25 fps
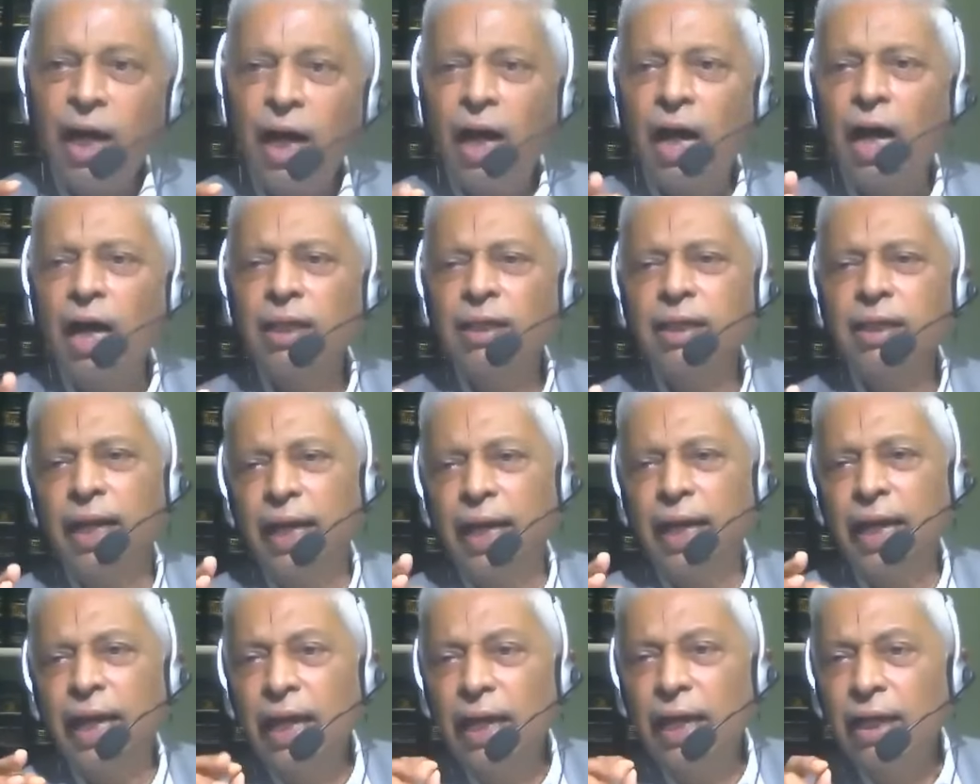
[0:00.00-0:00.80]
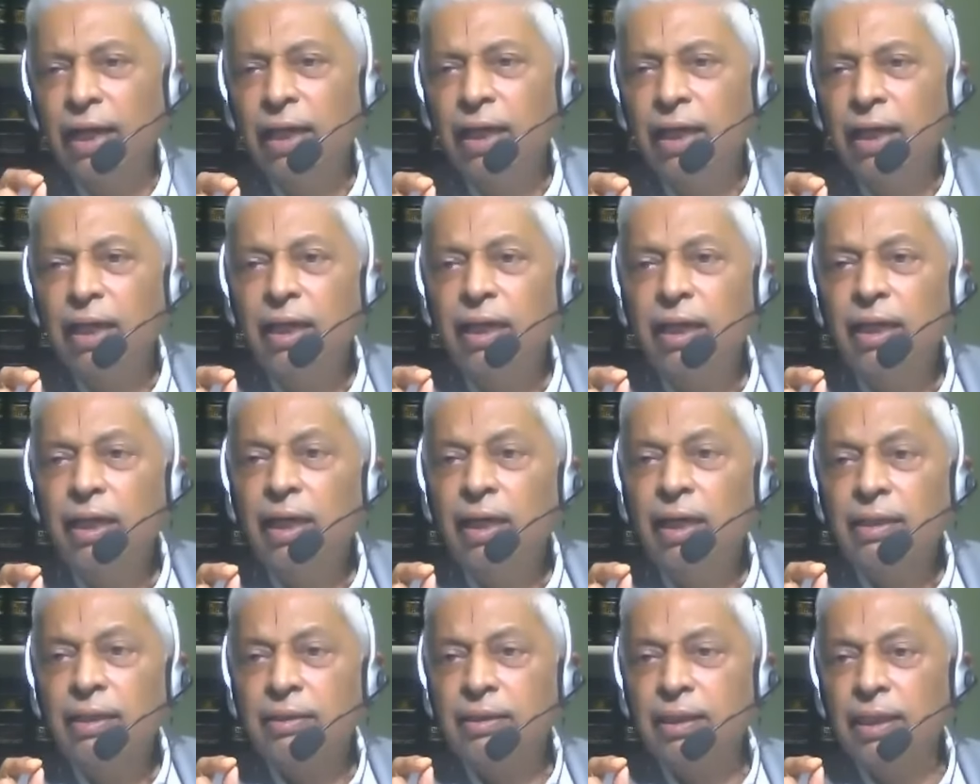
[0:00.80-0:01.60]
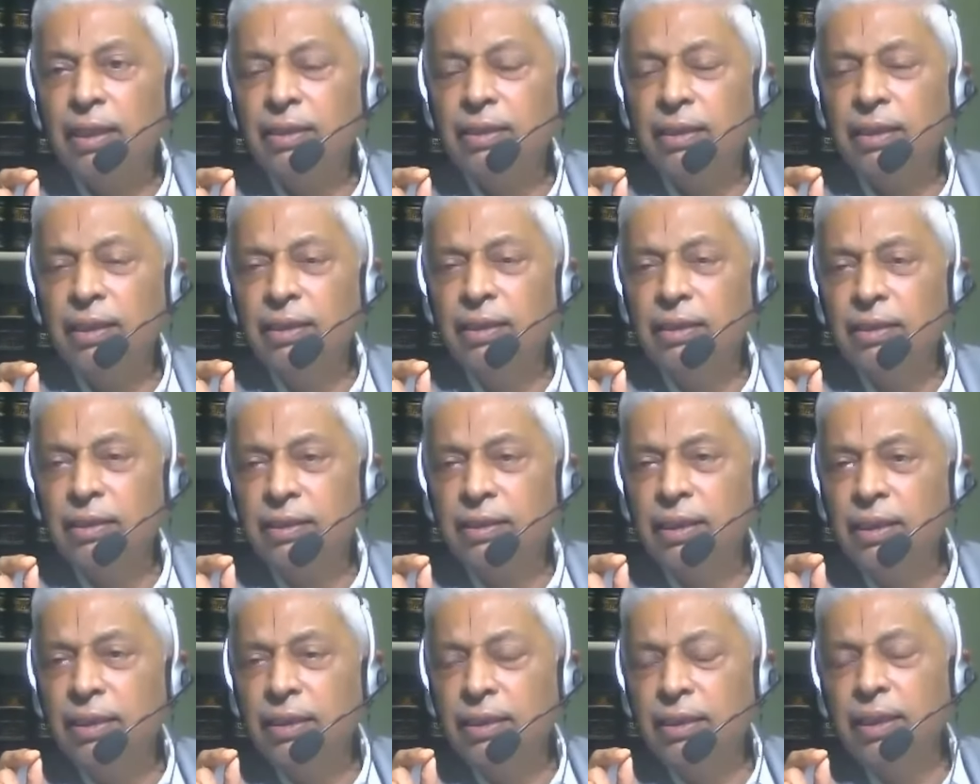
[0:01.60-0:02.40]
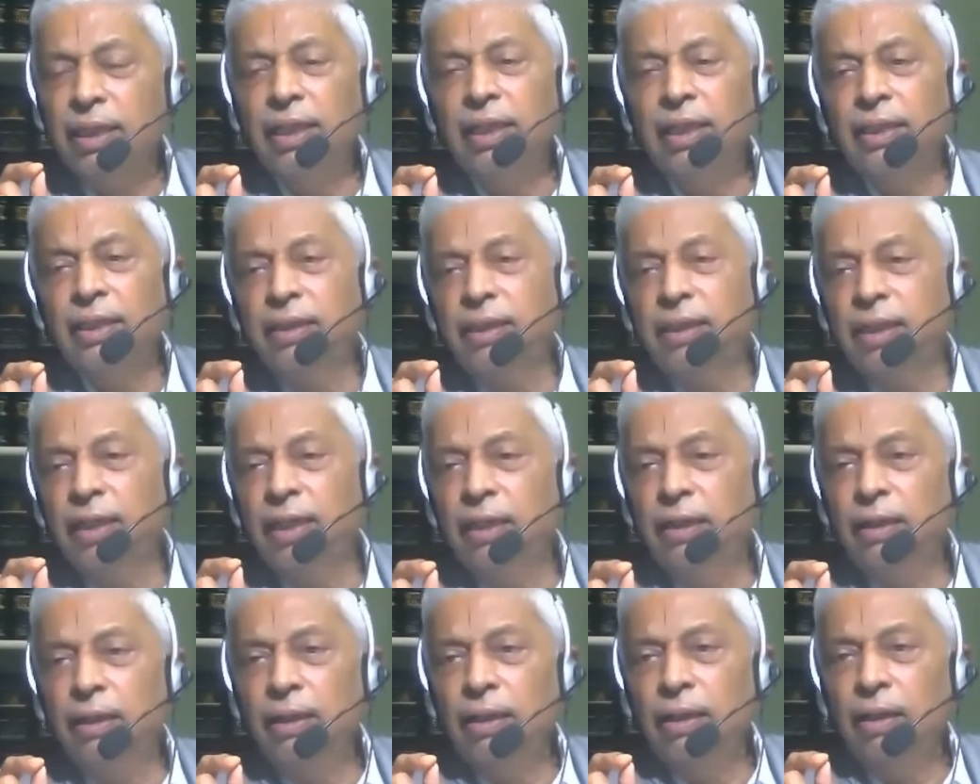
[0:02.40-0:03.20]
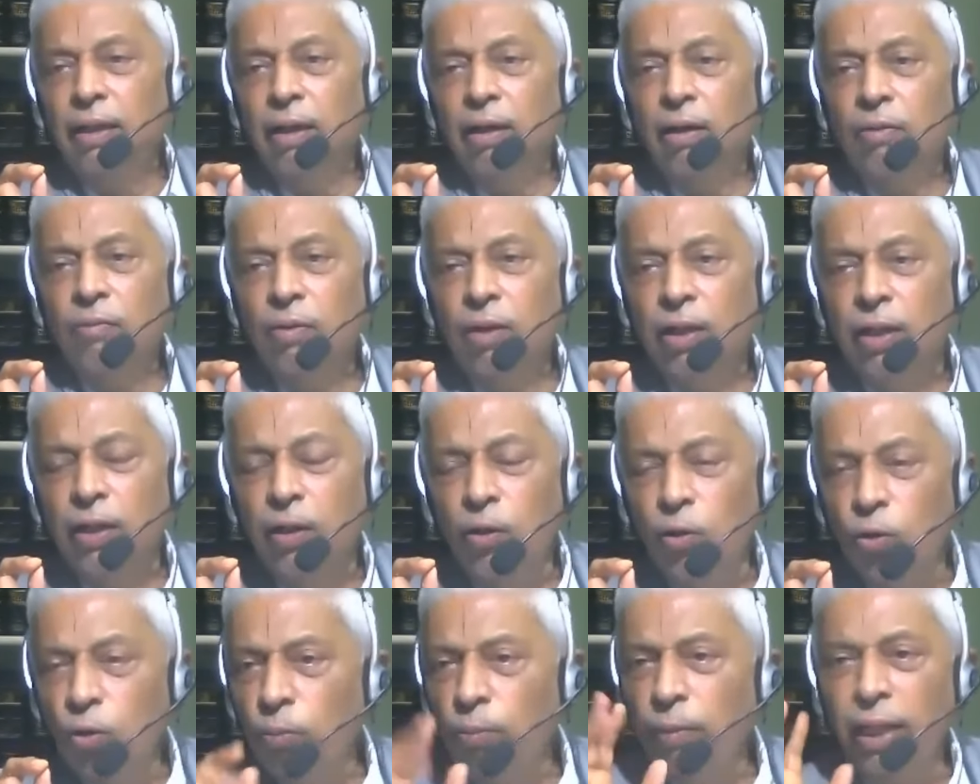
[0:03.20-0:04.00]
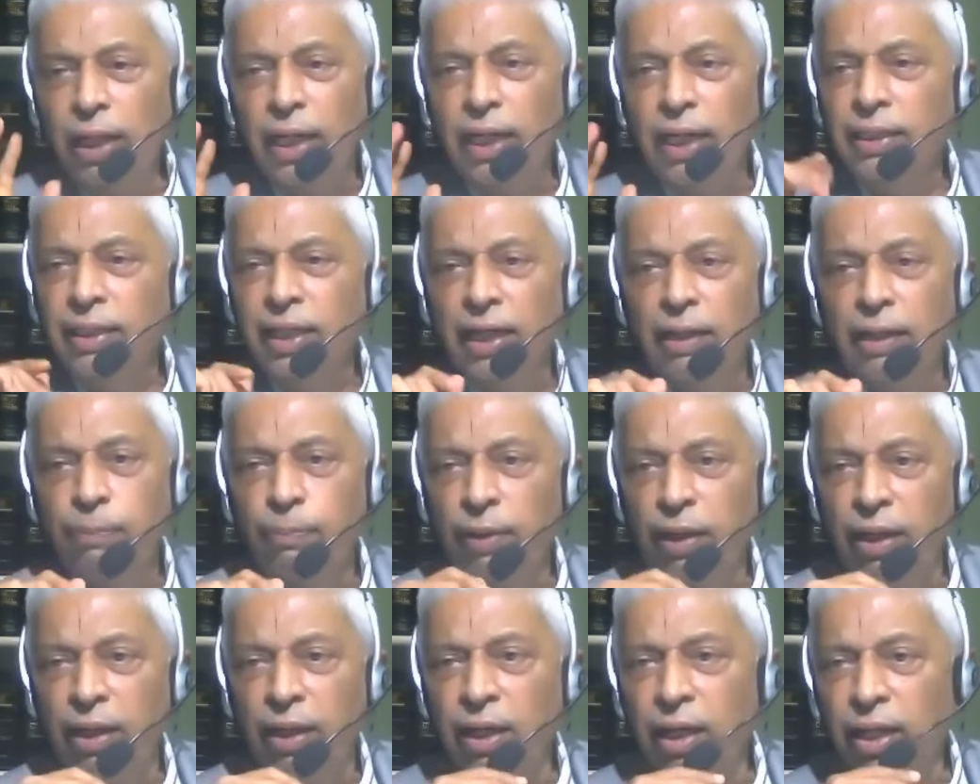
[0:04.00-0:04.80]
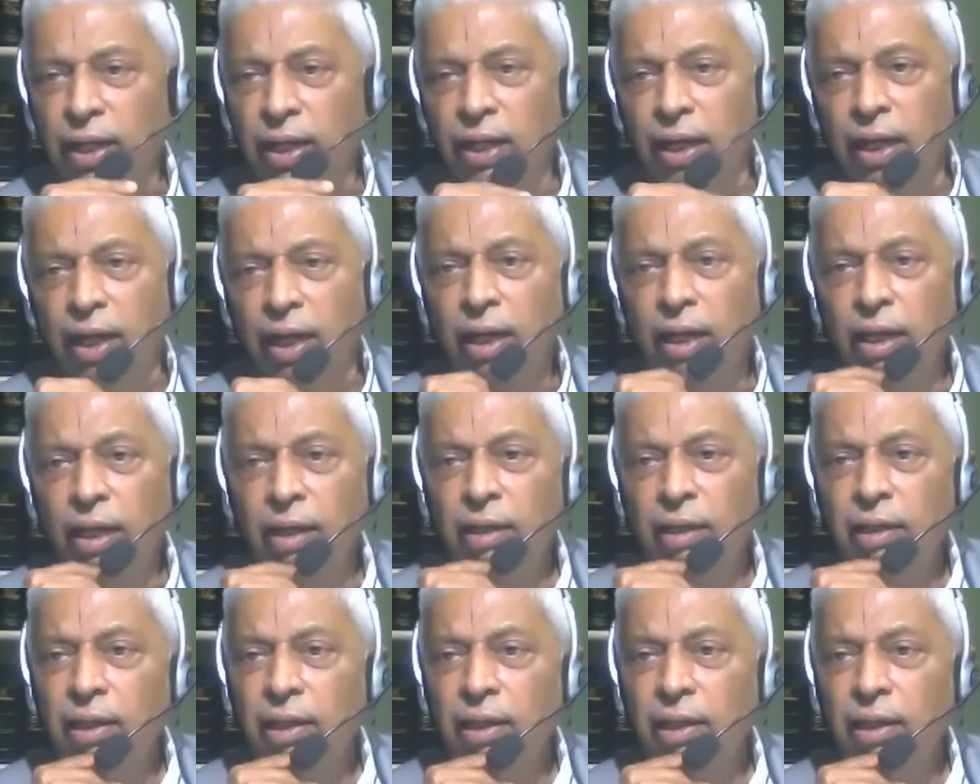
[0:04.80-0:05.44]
Adare Section 16(3) of the Hindu Marriage Act prakara